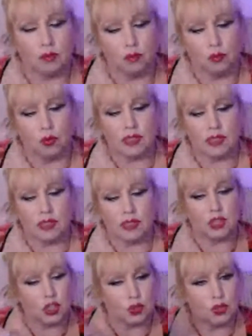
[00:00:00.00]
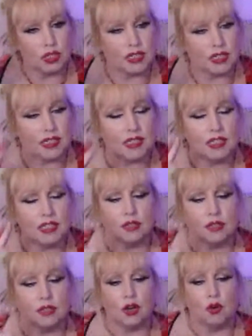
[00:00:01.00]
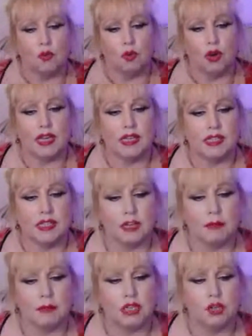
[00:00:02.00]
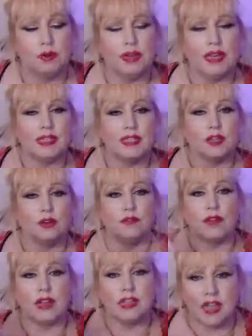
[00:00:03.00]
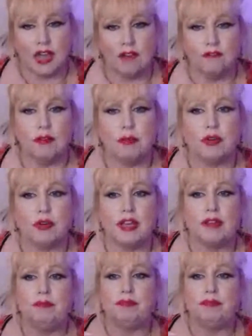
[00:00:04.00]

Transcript: what's in the 2-tier systems, what he's going to be doing is going to affect everybody.